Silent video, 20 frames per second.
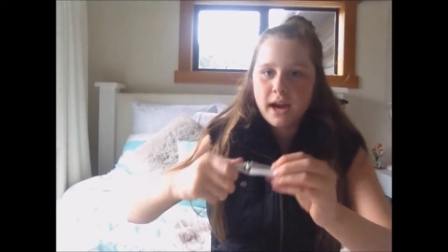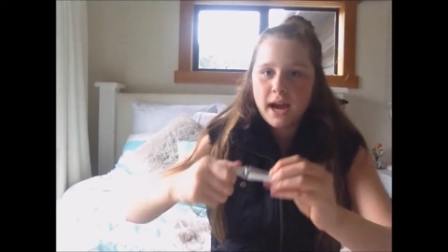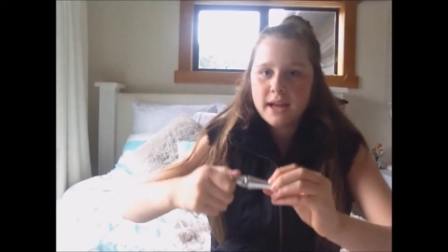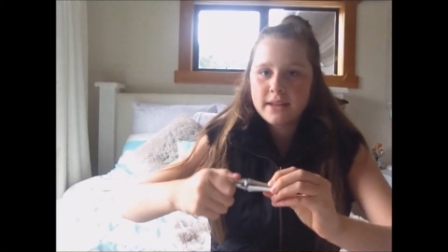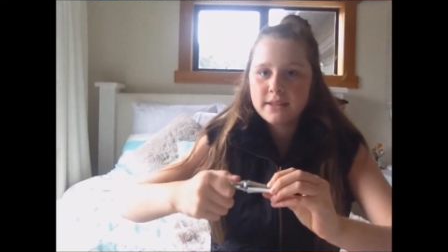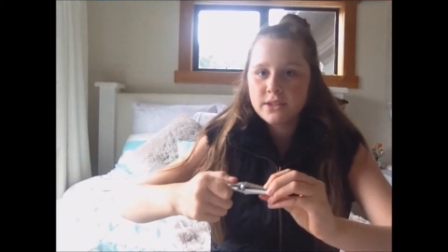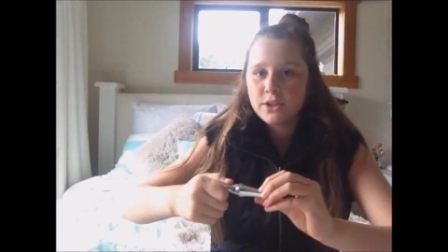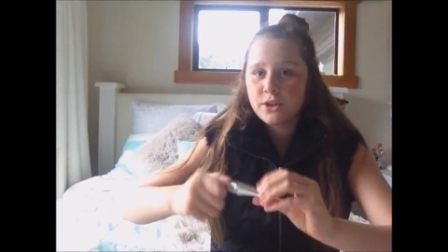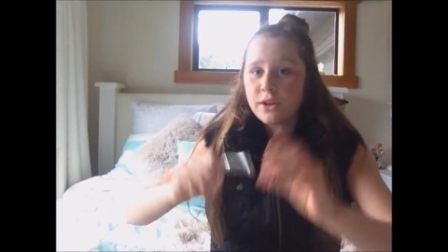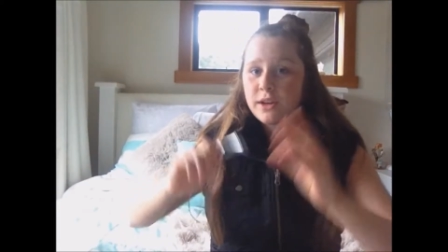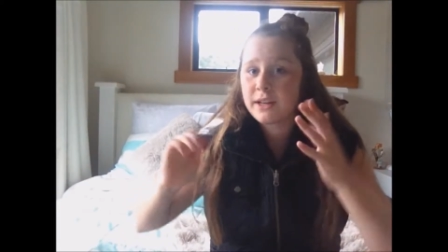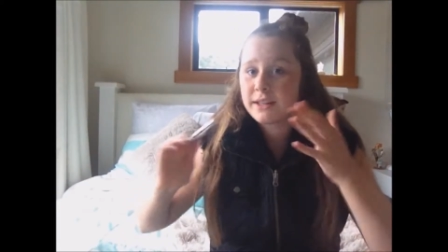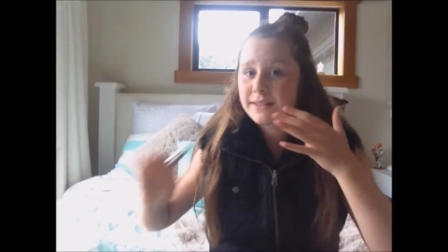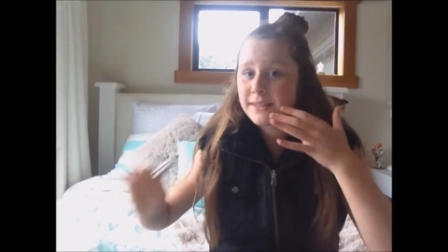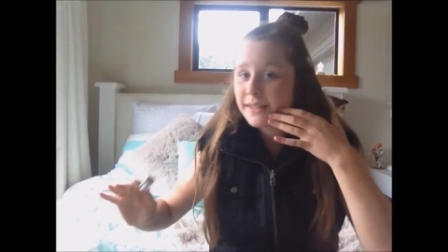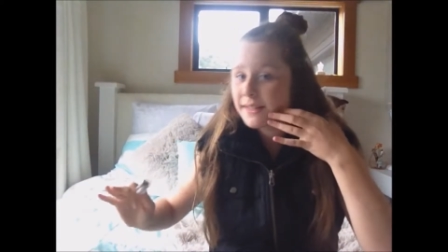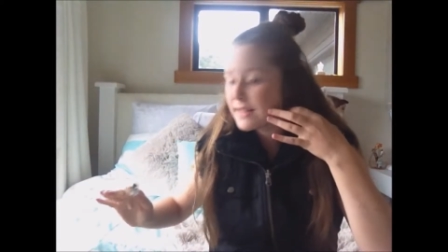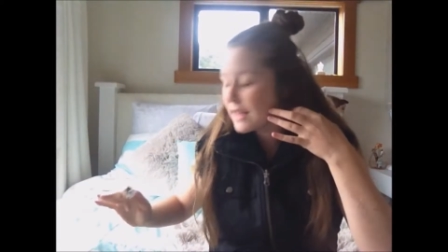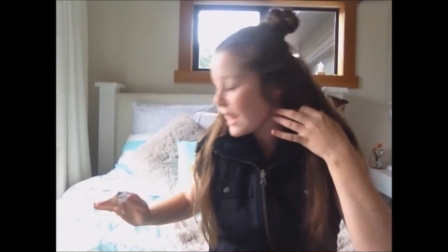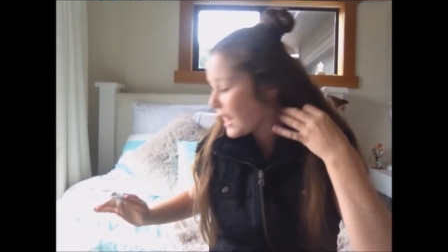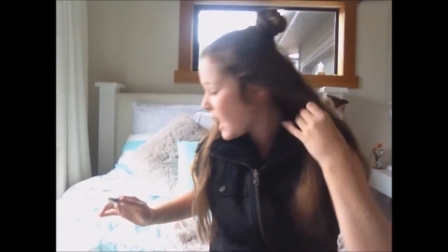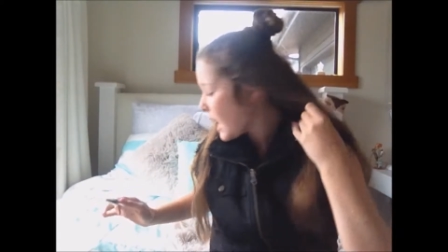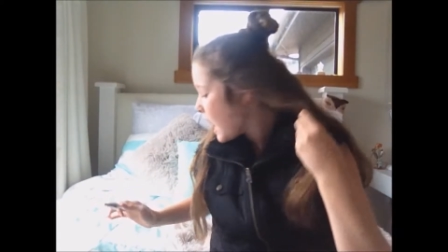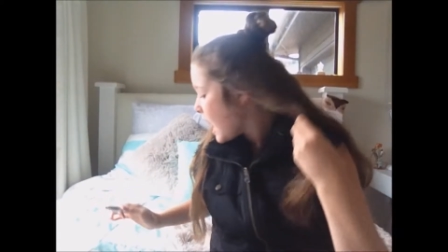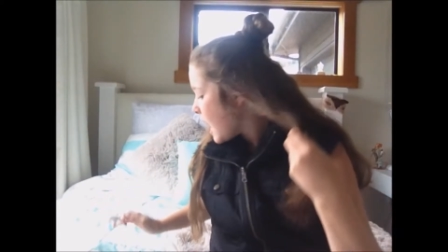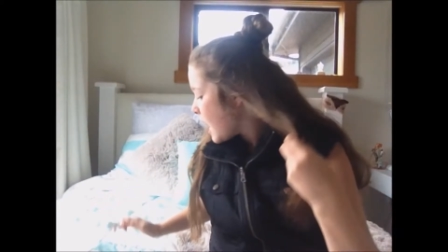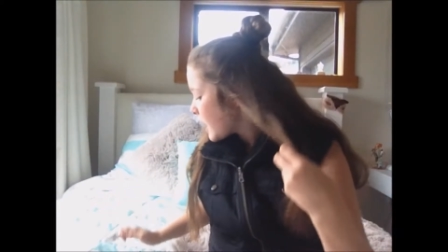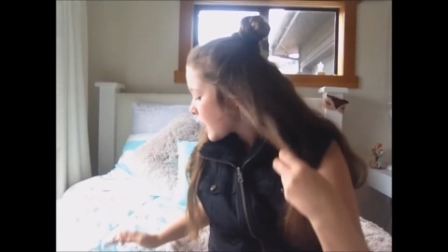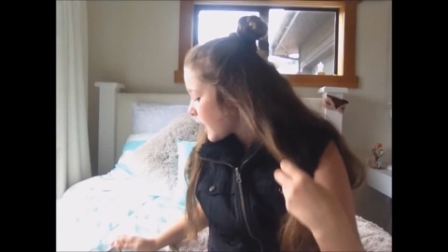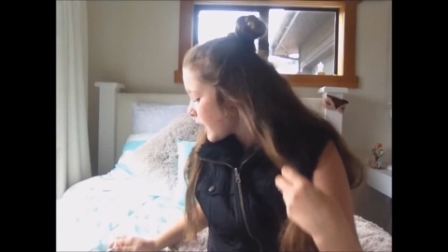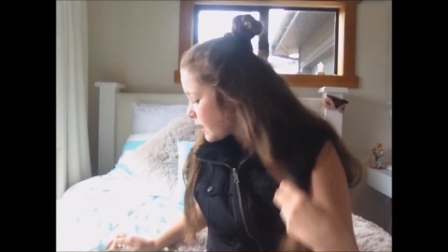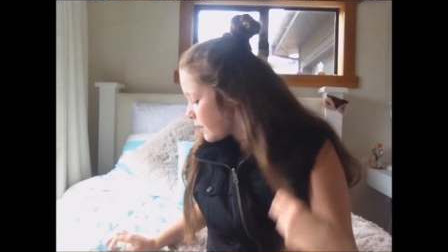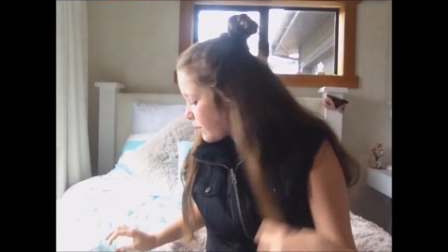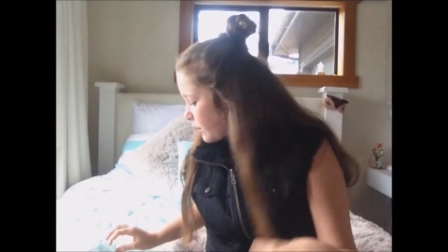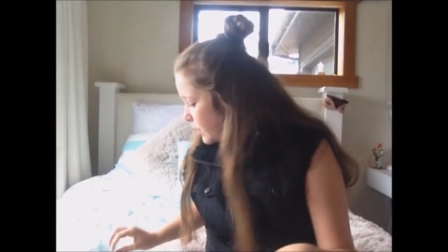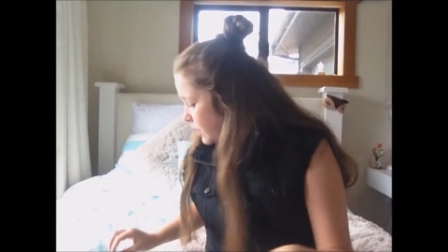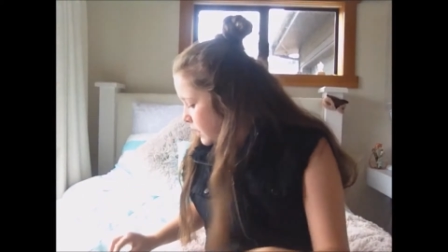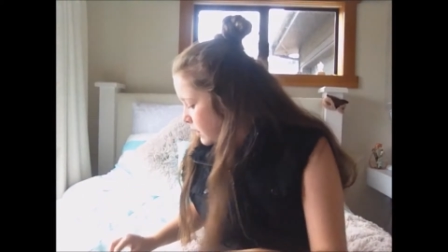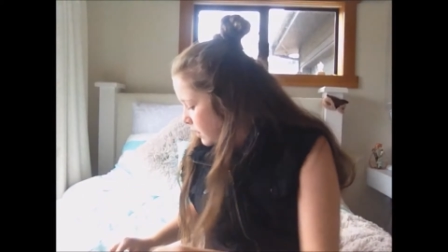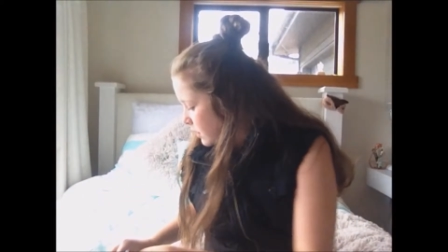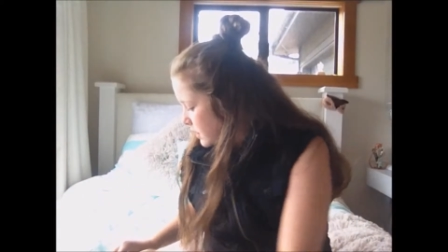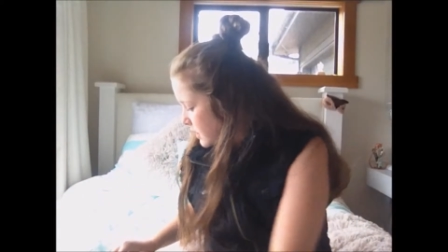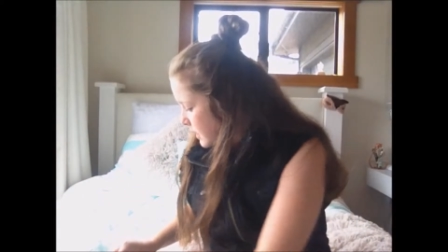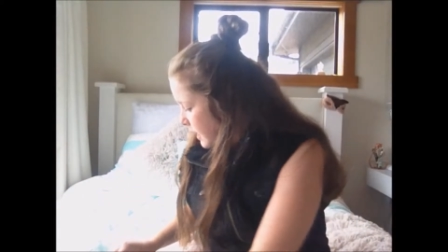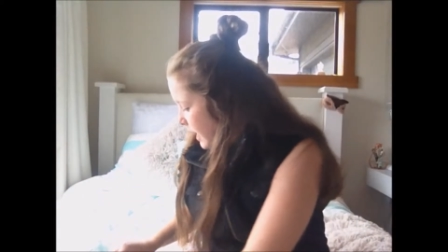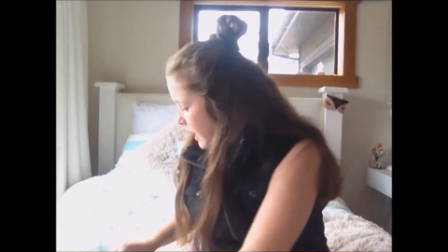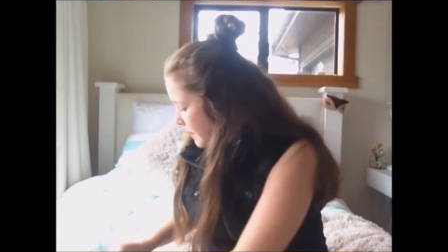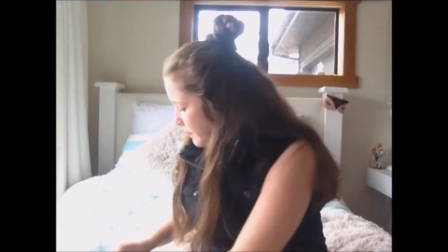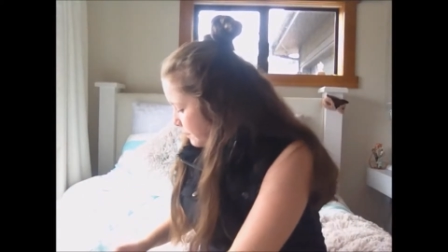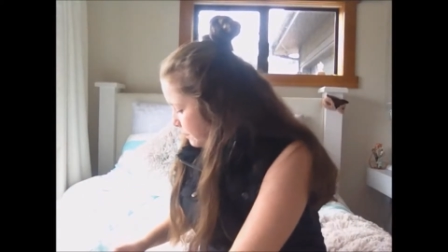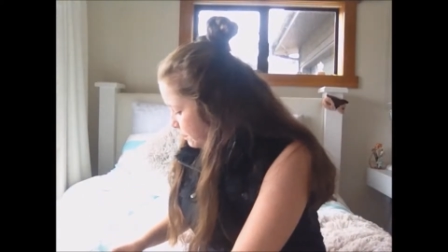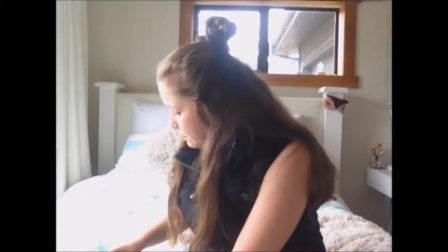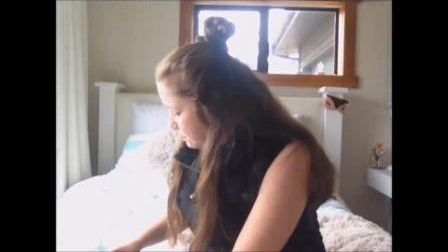guys so you can see kind of what it looks like.